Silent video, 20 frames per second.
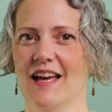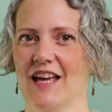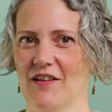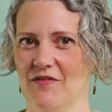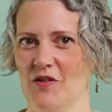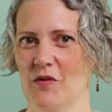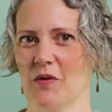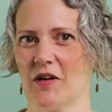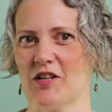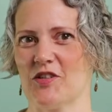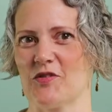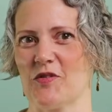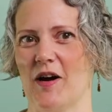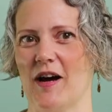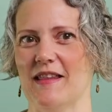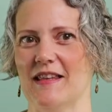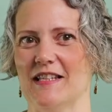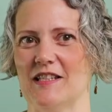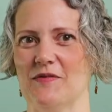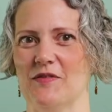If you want to
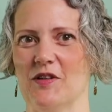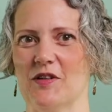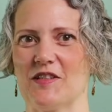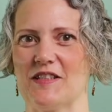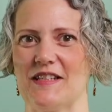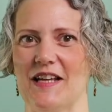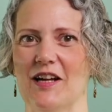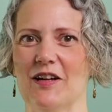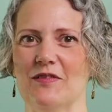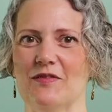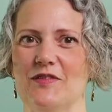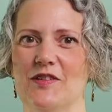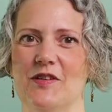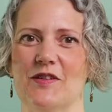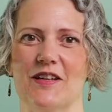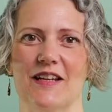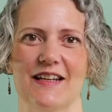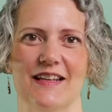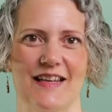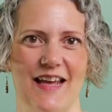try this for yourself,
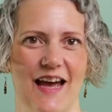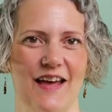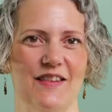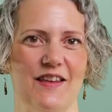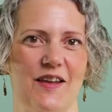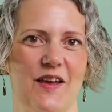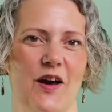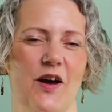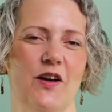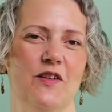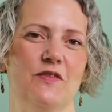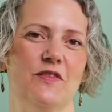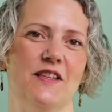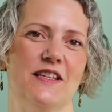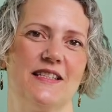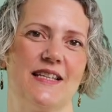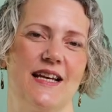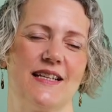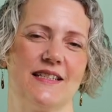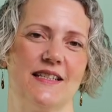you can get the code for
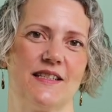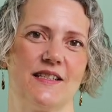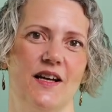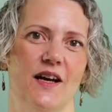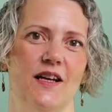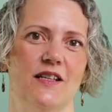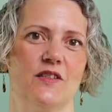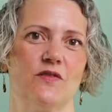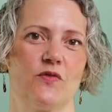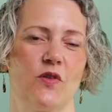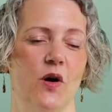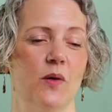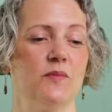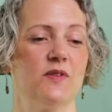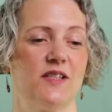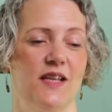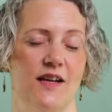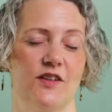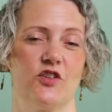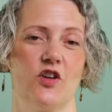this exercise
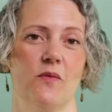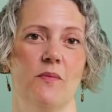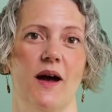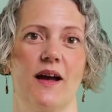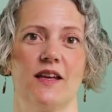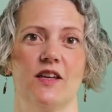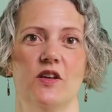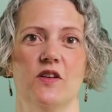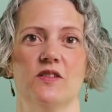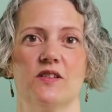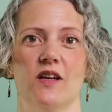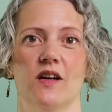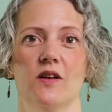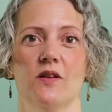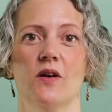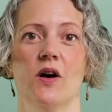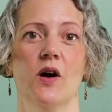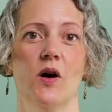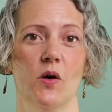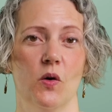from Sandro
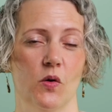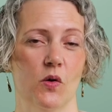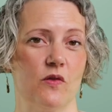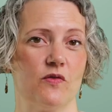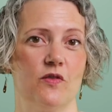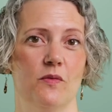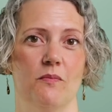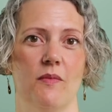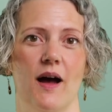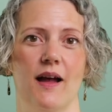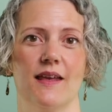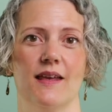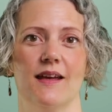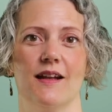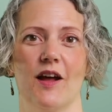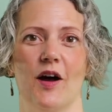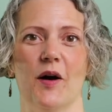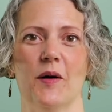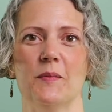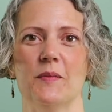Mancuso or from my
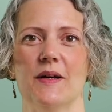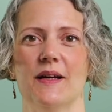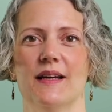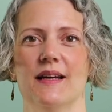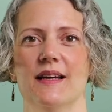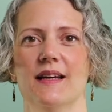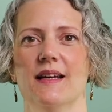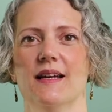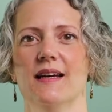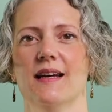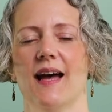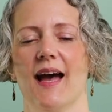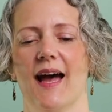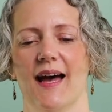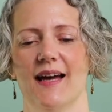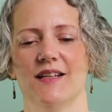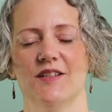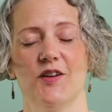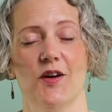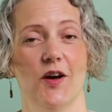GitHub.
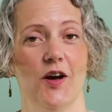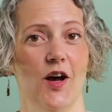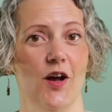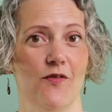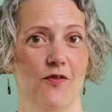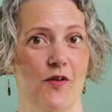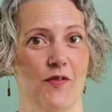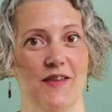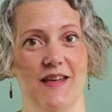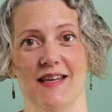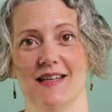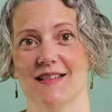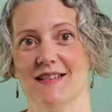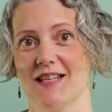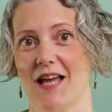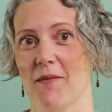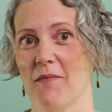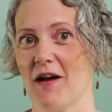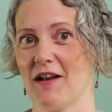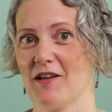And over on the
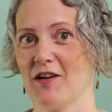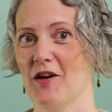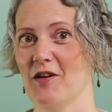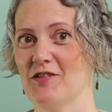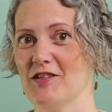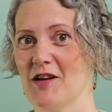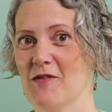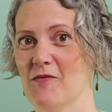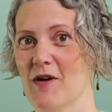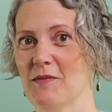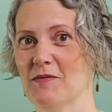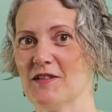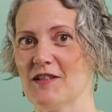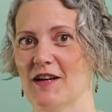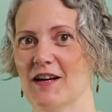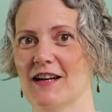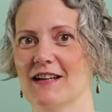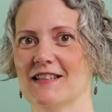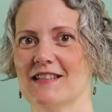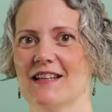Saman Coaching
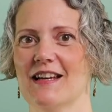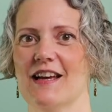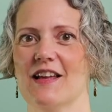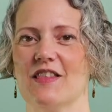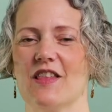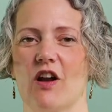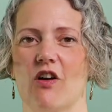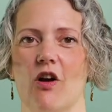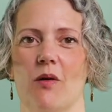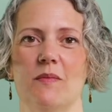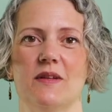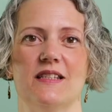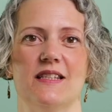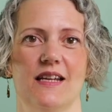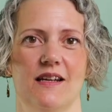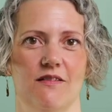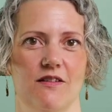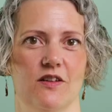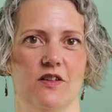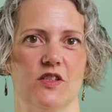website, there are
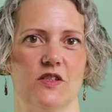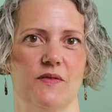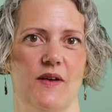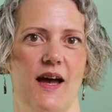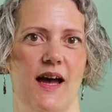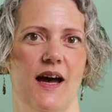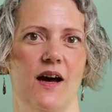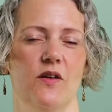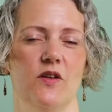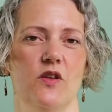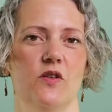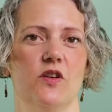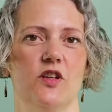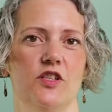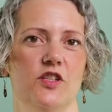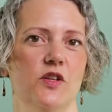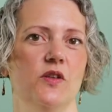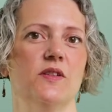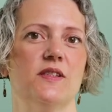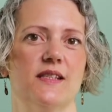materials for how you
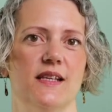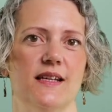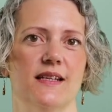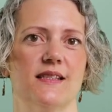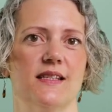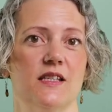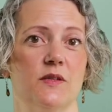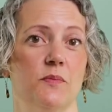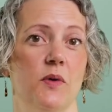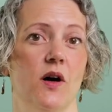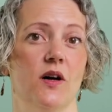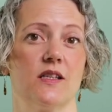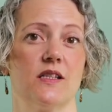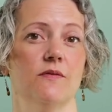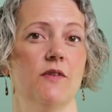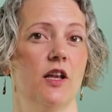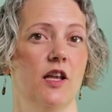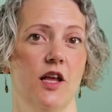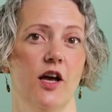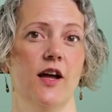could use this as part
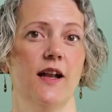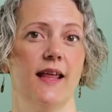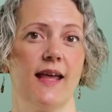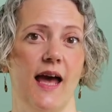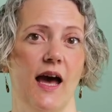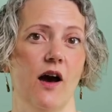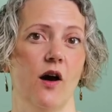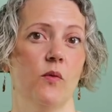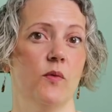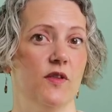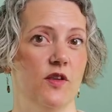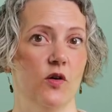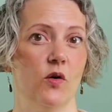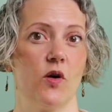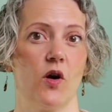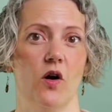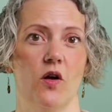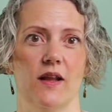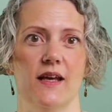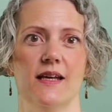of a learning hour with
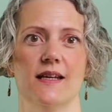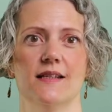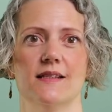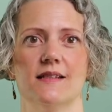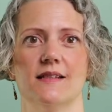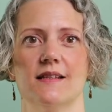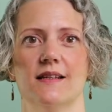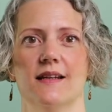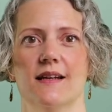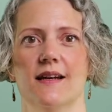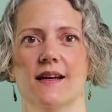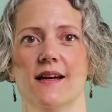your colleagues,